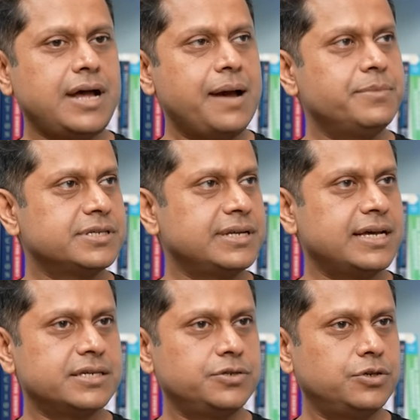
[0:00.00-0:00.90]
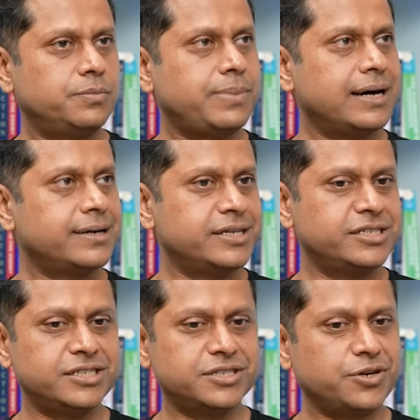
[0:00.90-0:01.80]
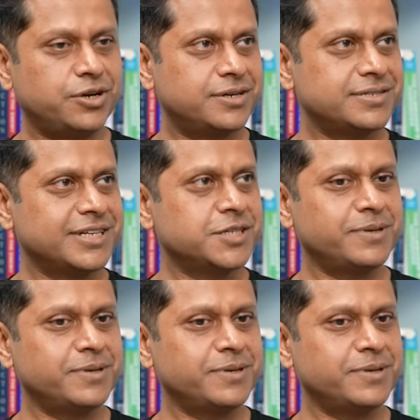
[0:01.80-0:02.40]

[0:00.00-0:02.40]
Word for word: Amazon has you know bar raiser or six